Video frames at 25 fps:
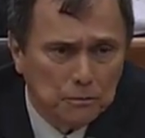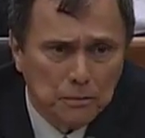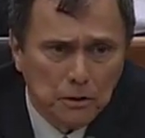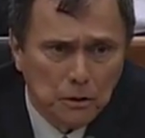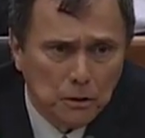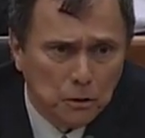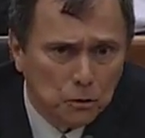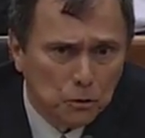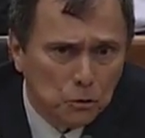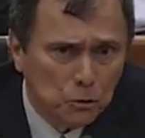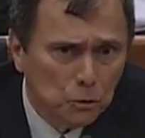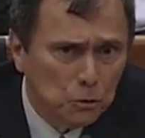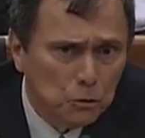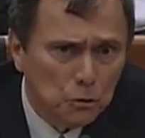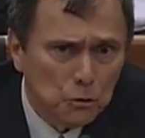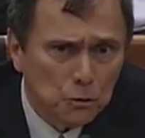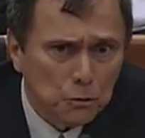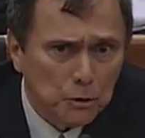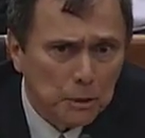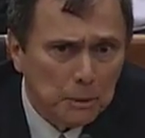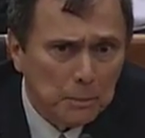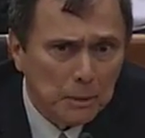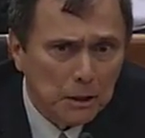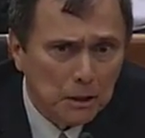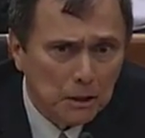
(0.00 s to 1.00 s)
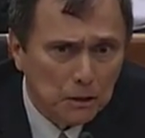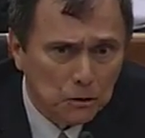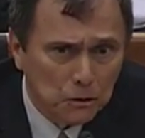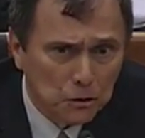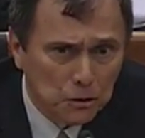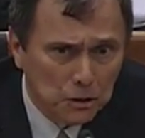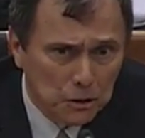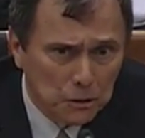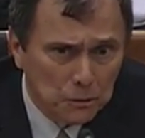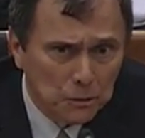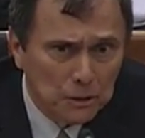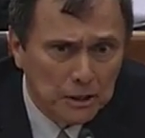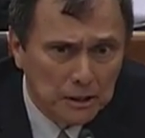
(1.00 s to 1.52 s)
2 to 3 million
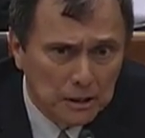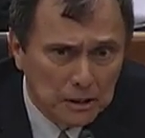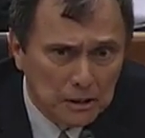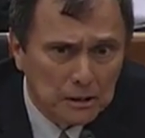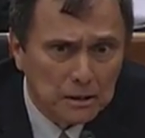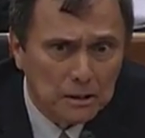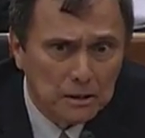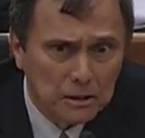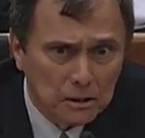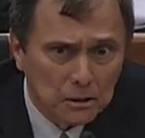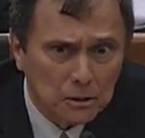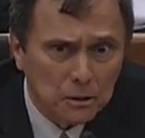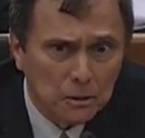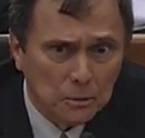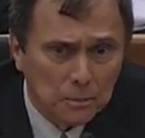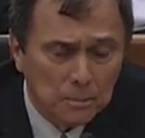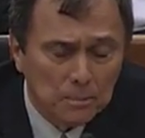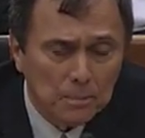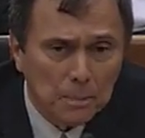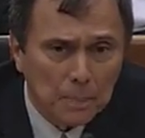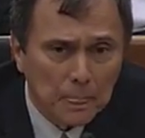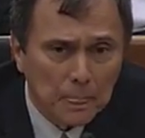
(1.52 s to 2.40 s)
degrees. So